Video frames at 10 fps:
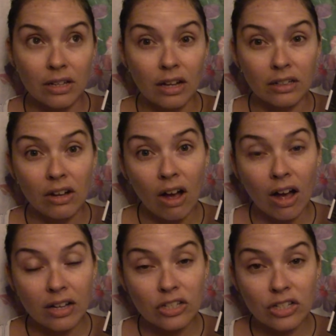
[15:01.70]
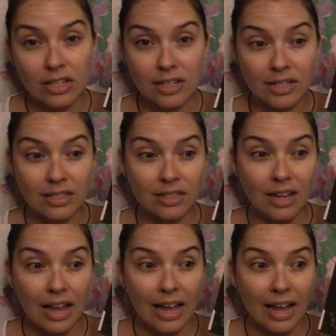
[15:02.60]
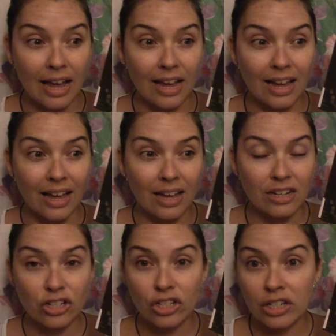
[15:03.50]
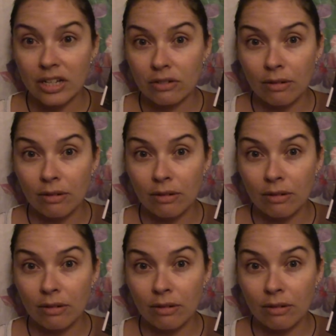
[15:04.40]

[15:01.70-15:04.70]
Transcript: unconscious and she doesn't